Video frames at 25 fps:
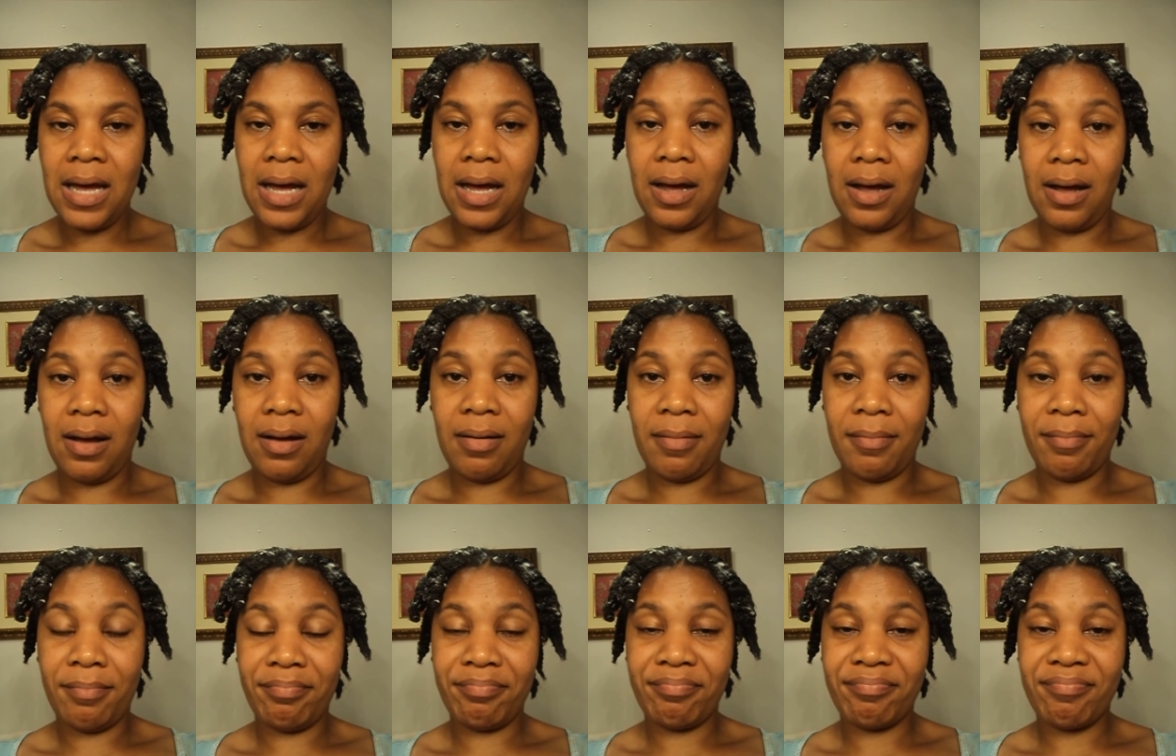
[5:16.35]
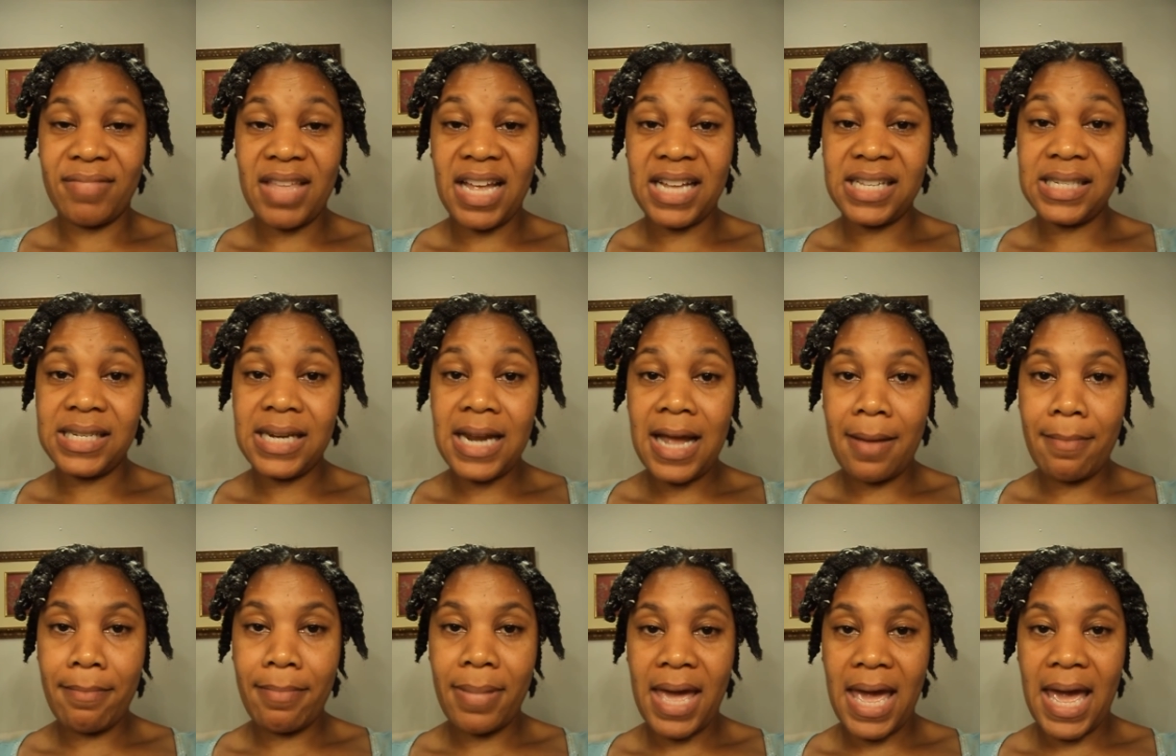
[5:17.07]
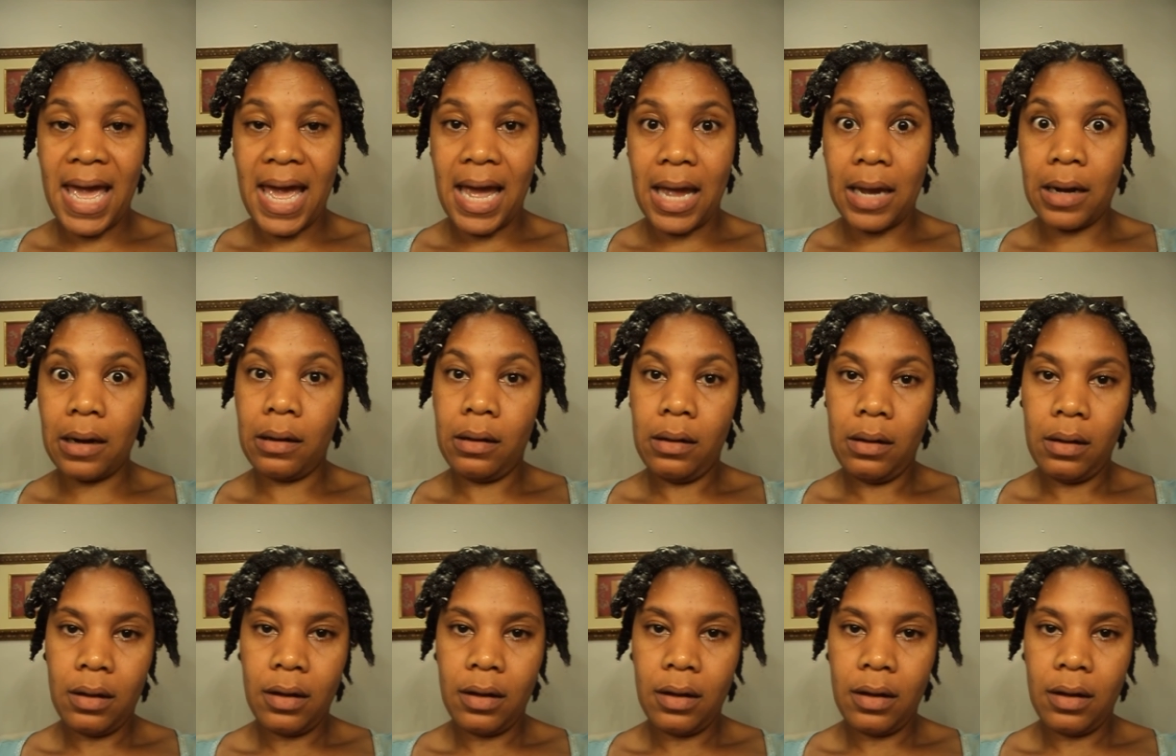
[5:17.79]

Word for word: Um, that's not bad.